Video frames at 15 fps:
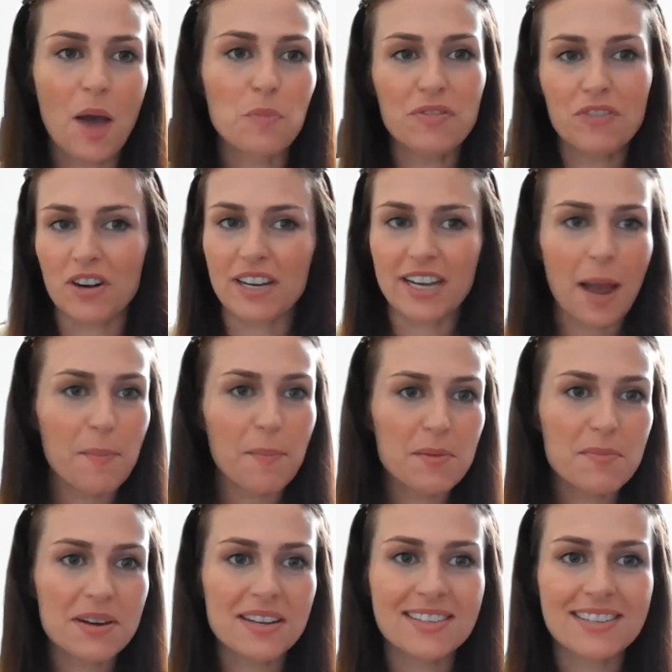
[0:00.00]
We've got a couple of
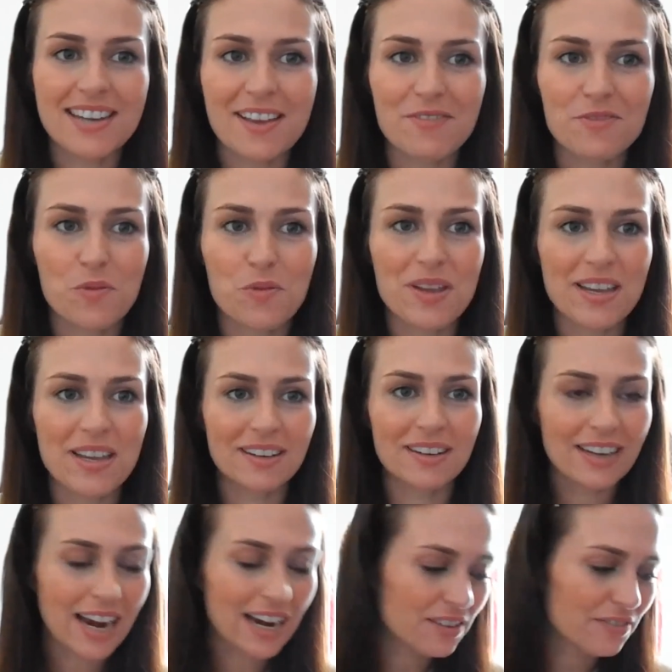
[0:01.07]
minutes left where we
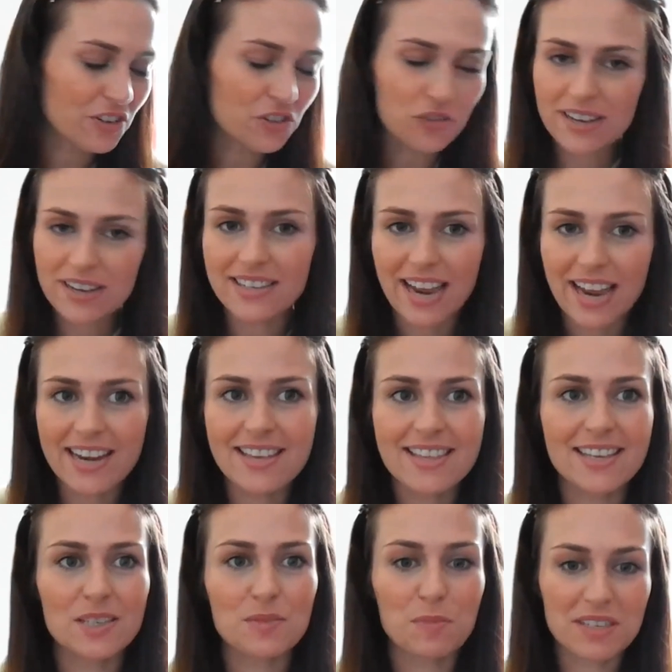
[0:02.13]
can kind of address
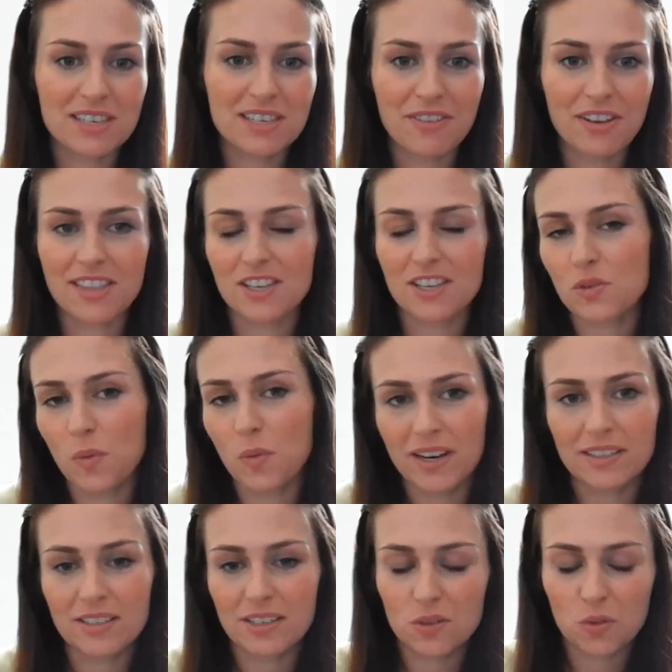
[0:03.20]
anything specific that you're
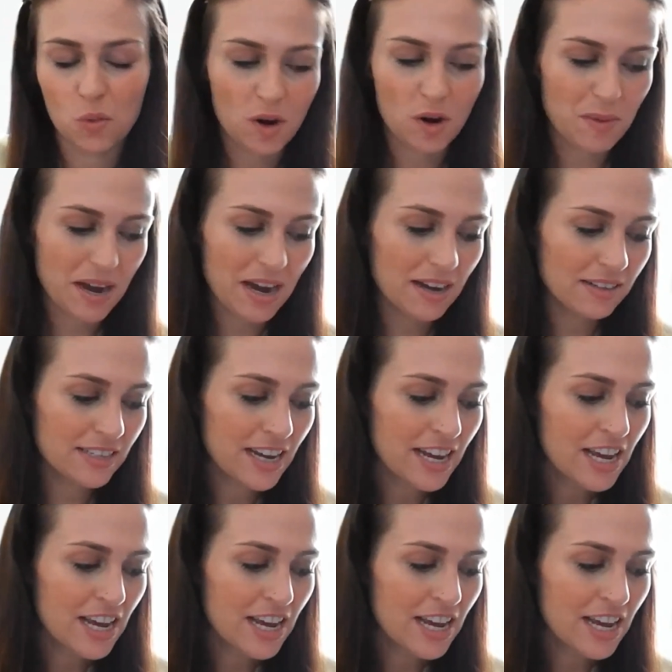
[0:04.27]
wanting to talk about.